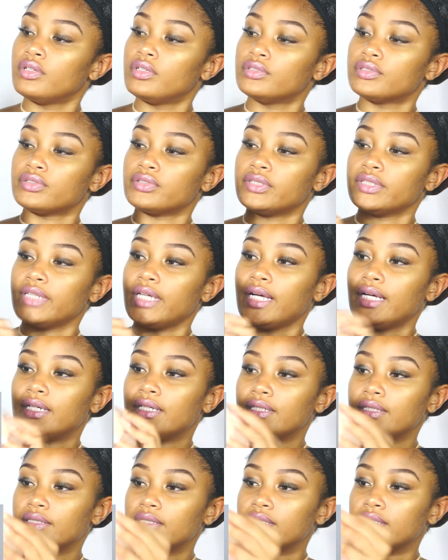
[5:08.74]
so
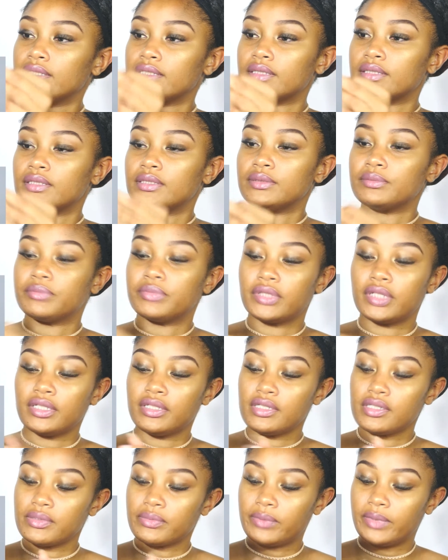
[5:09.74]
yeah let's put on
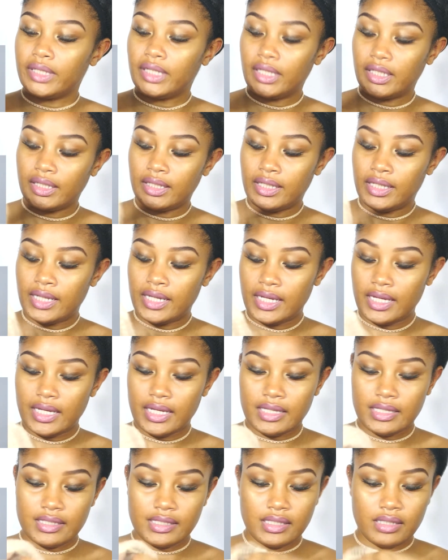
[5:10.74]
this wig
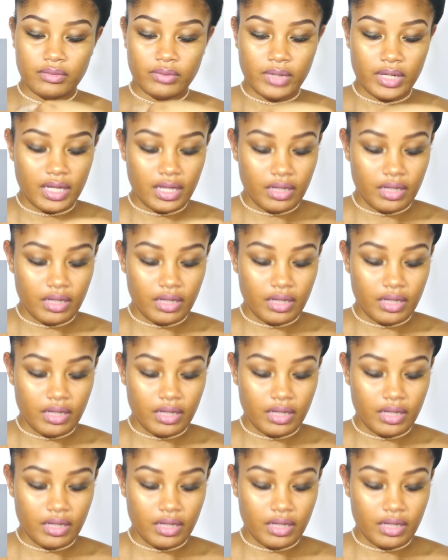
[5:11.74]
and see what